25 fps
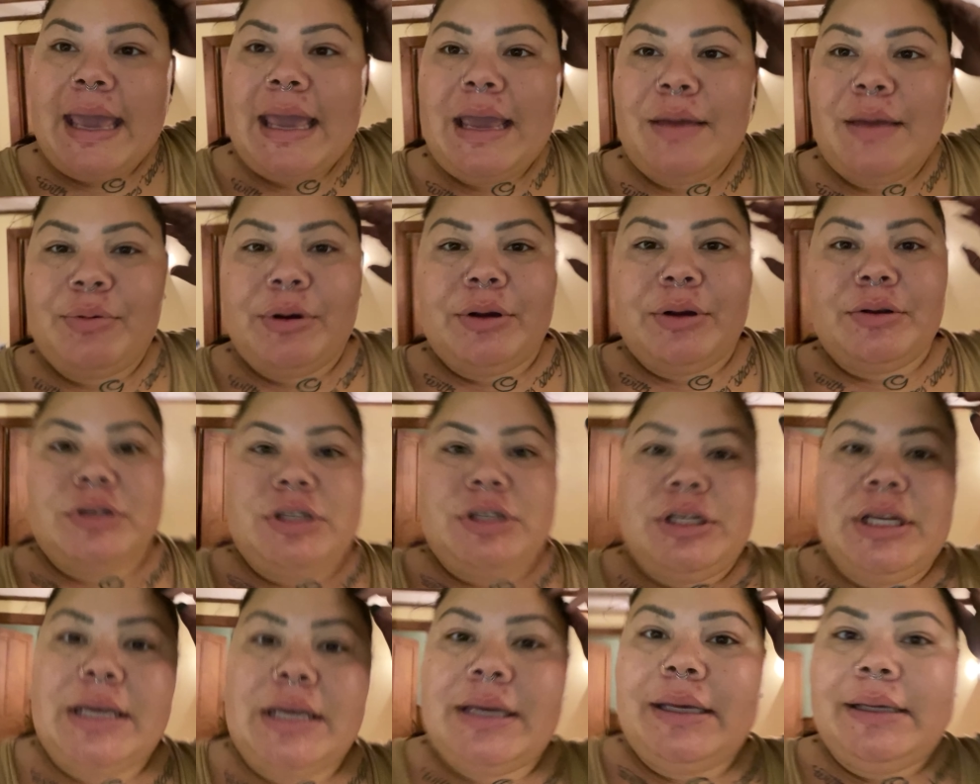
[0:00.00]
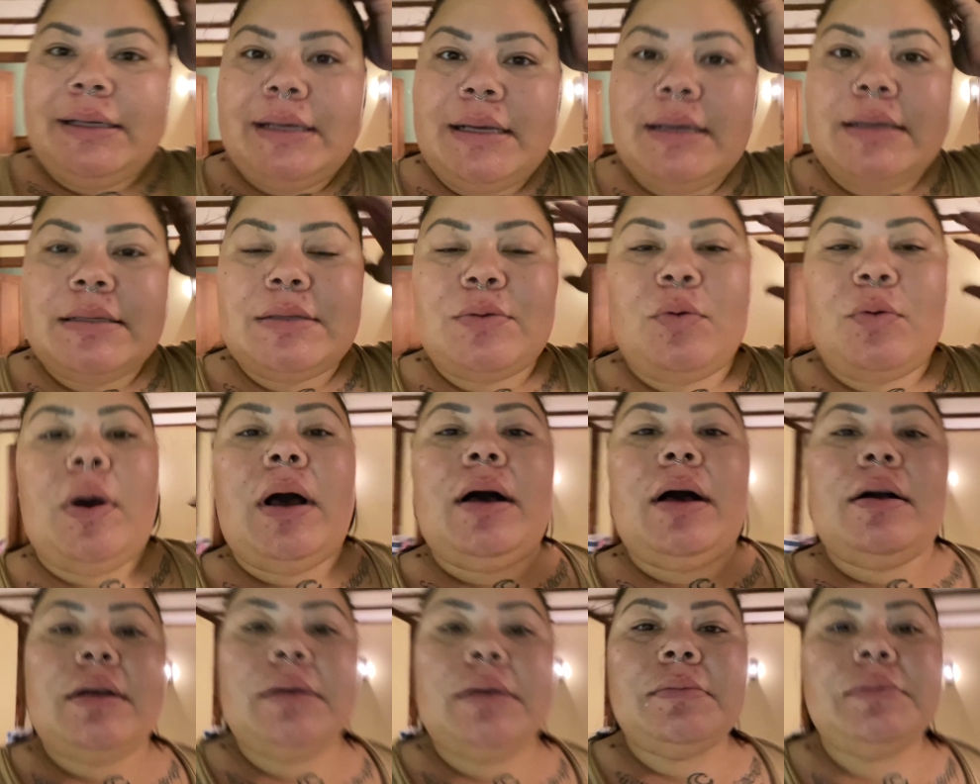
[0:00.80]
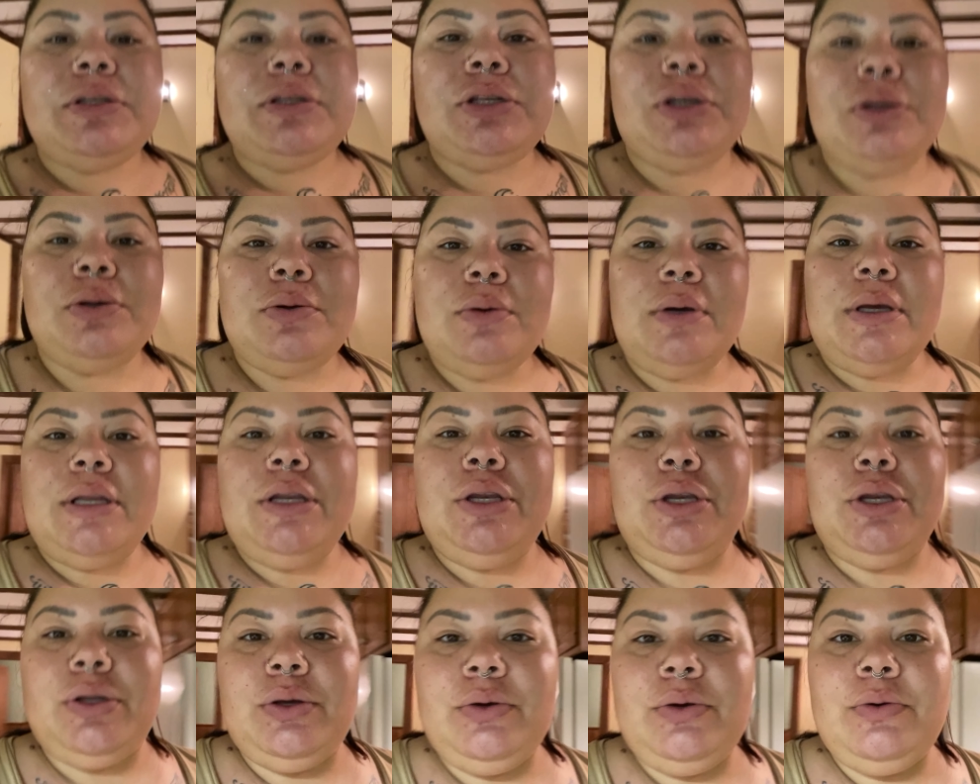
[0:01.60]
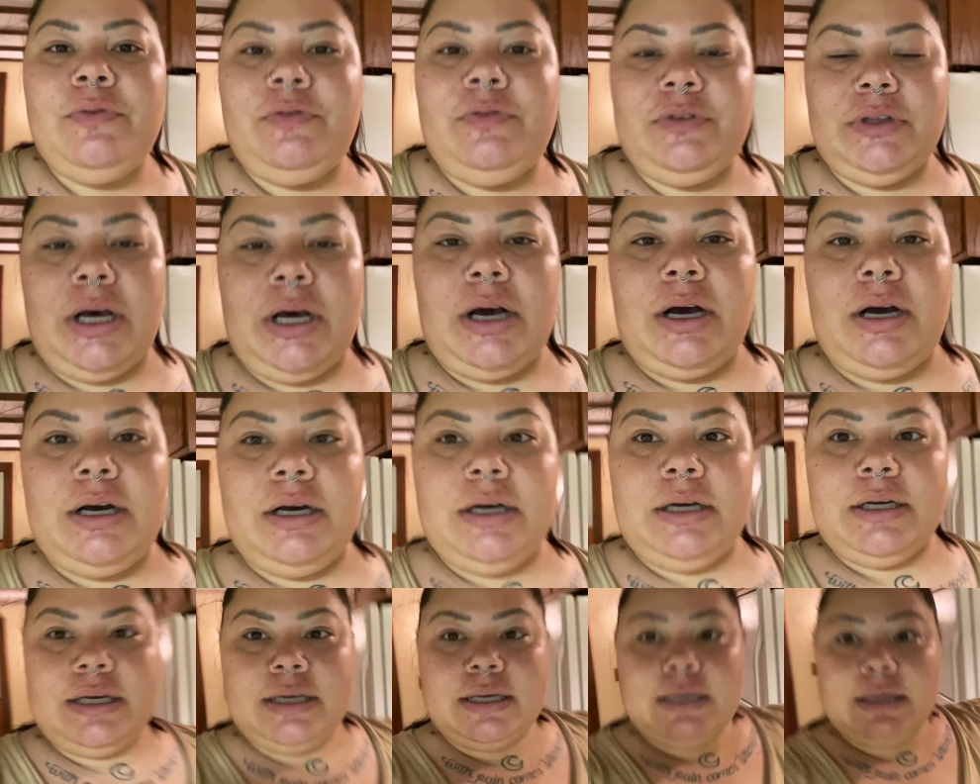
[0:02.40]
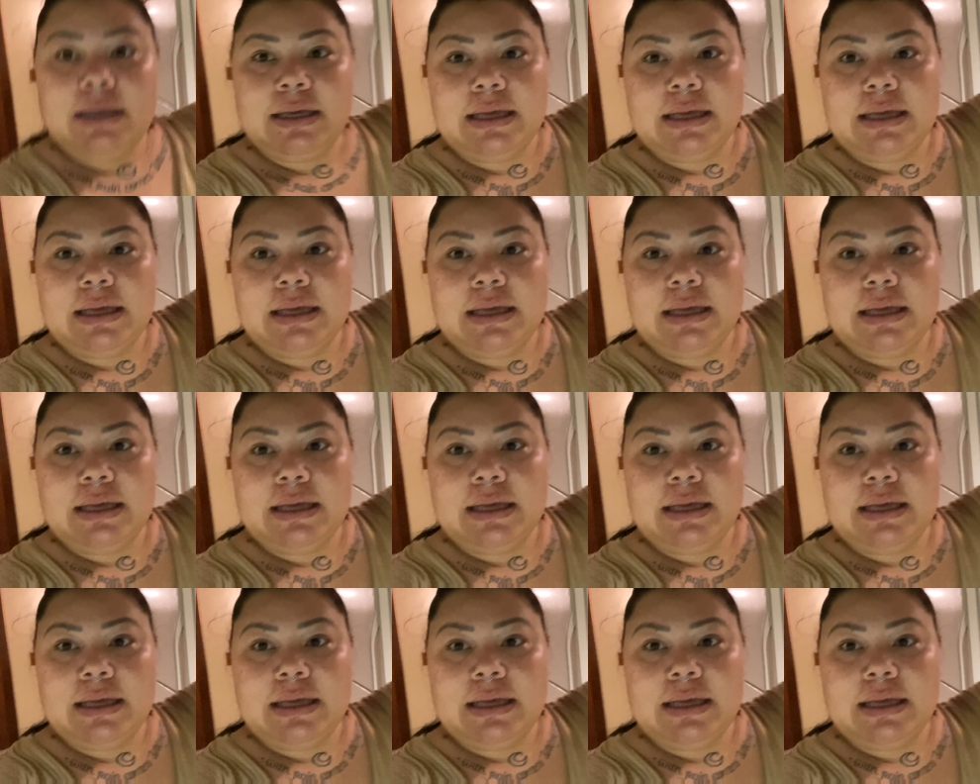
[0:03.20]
Brochikas welcome to a new vlog